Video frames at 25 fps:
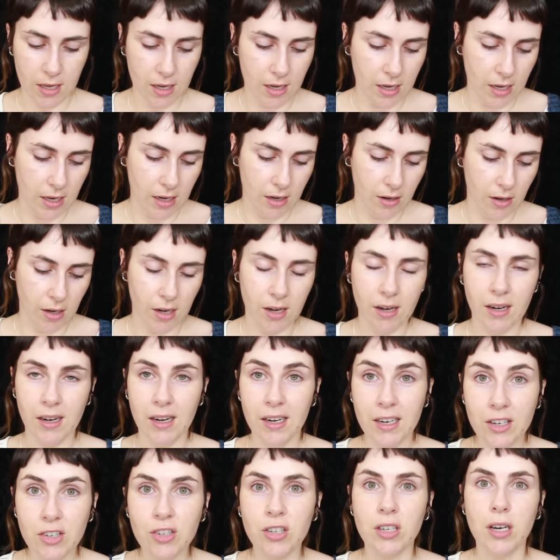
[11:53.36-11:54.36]
then
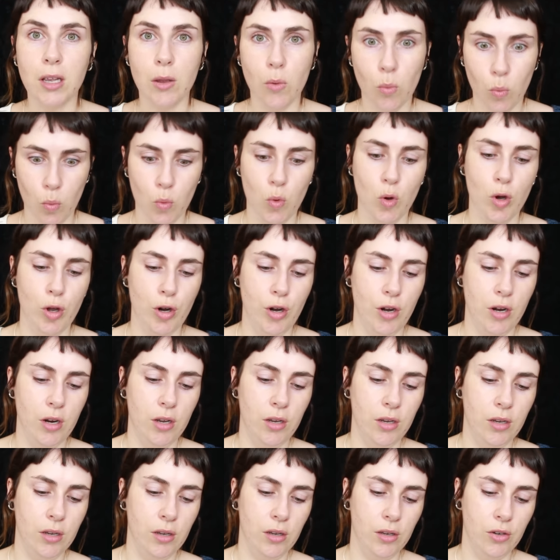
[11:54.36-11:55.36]
literally one
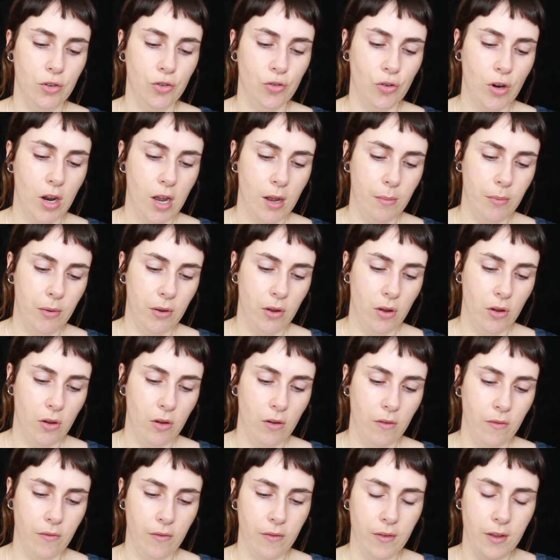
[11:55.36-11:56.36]
drop
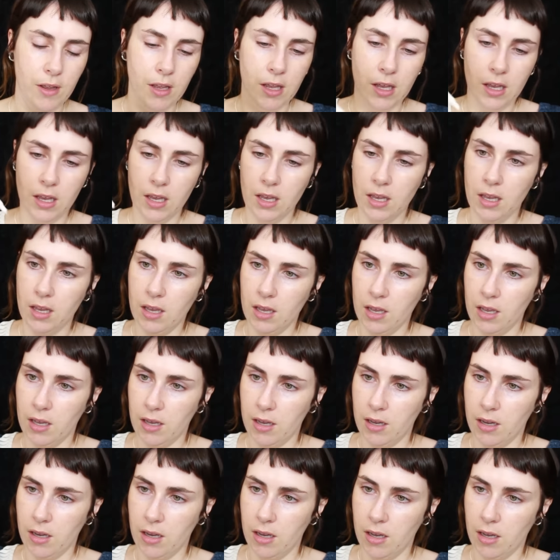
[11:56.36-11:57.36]
of
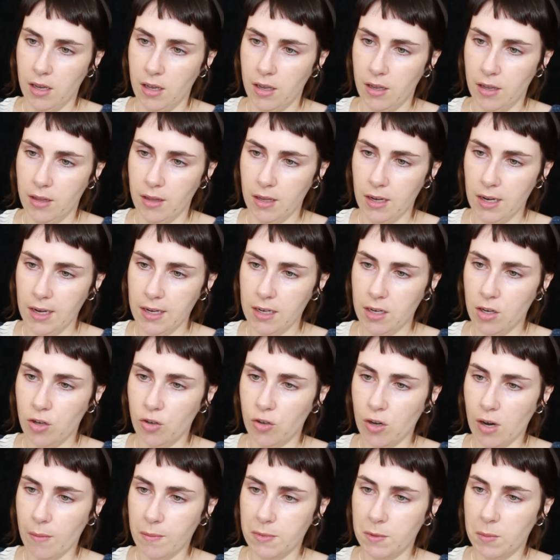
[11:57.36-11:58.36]
lightning
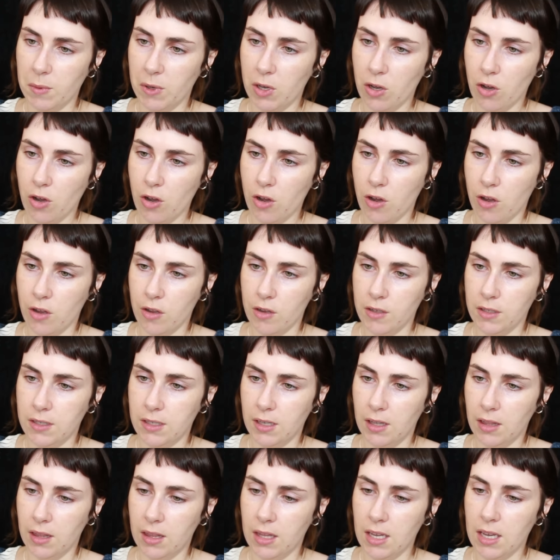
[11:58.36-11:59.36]
drops,
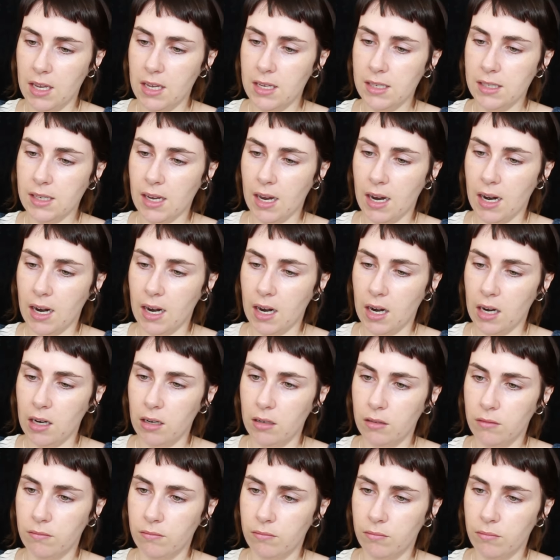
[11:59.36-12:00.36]
because these
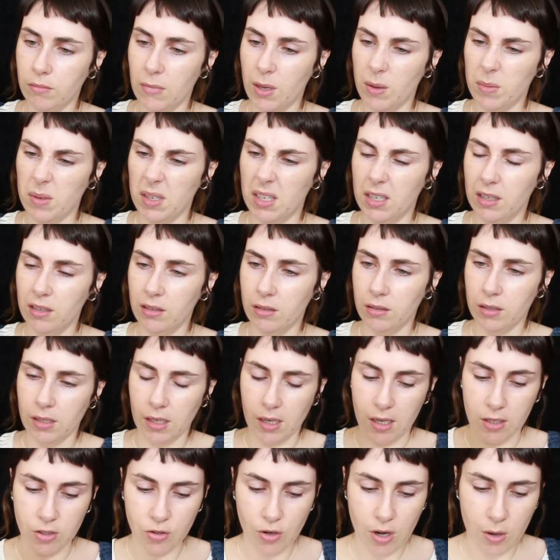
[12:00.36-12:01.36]
are, maybe,
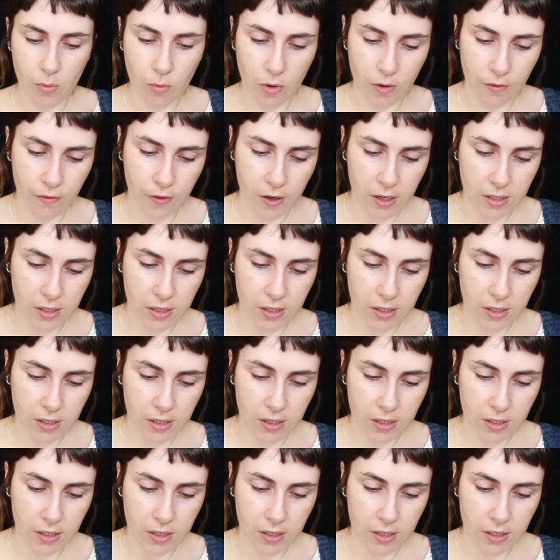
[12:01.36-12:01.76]
yeah, I'll try one